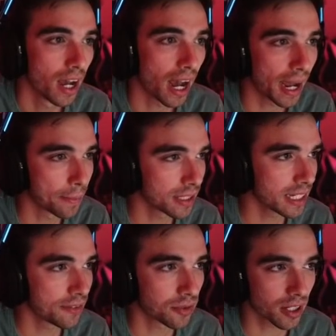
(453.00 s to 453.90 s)
I
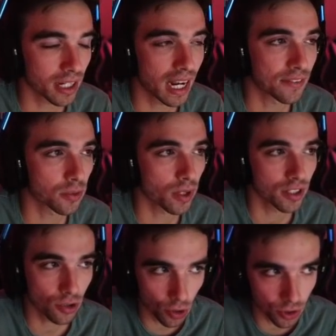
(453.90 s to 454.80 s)
believe we're going to have to run
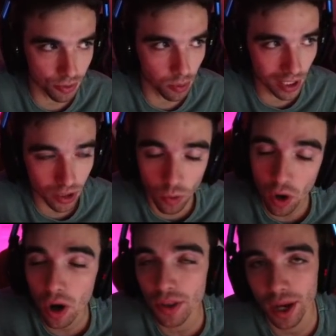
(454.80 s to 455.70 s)
Gold Brick
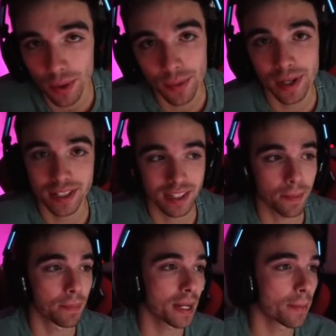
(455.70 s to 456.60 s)
Wall. That way we can
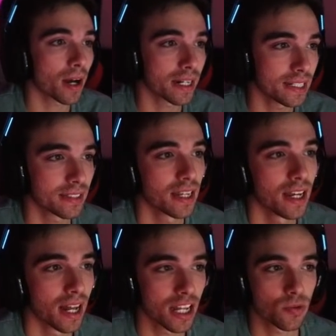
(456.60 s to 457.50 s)
set big bodies,
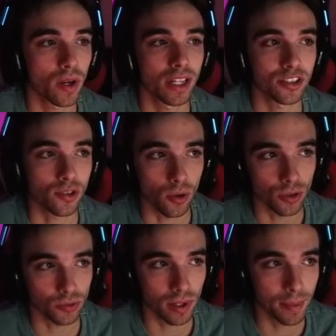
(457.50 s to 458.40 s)
as well as
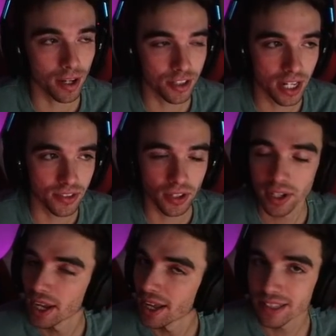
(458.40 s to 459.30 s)
Gold Rebound Chaser.
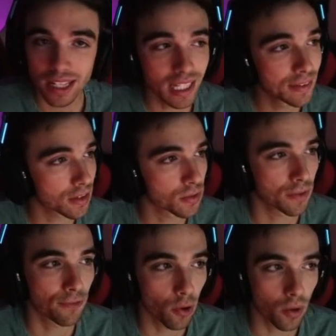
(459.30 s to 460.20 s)
That leaves us with
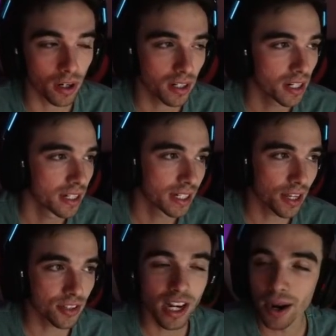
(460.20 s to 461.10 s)
4. Now,
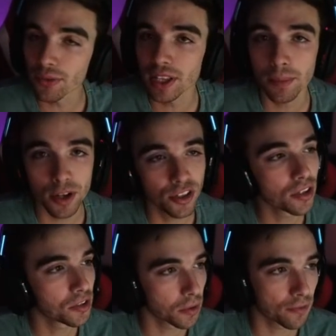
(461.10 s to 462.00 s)
there's not really much you
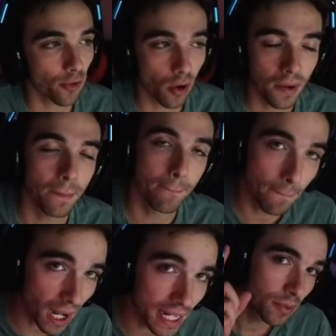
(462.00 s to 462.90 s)
can do with 4,
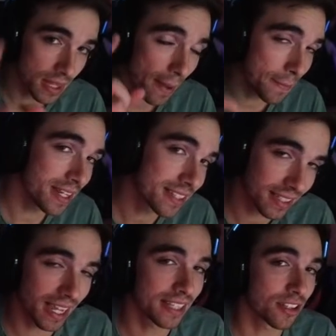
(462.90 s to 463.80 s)
but that being
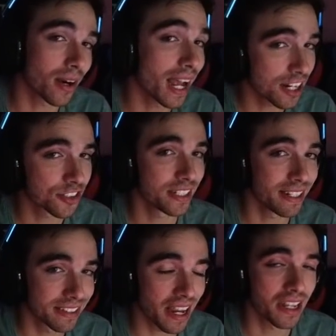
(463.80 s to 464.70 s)
said, there actually
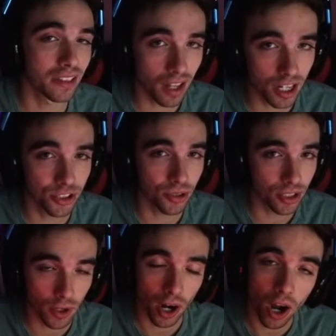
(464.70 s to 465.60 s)
is a lot you can
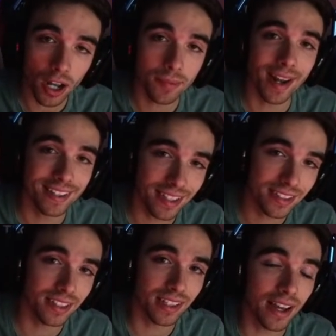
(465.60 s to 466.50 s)
do. On my
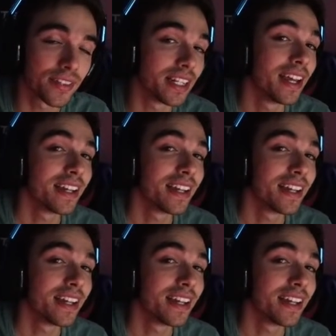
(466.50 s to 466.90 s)
6'11"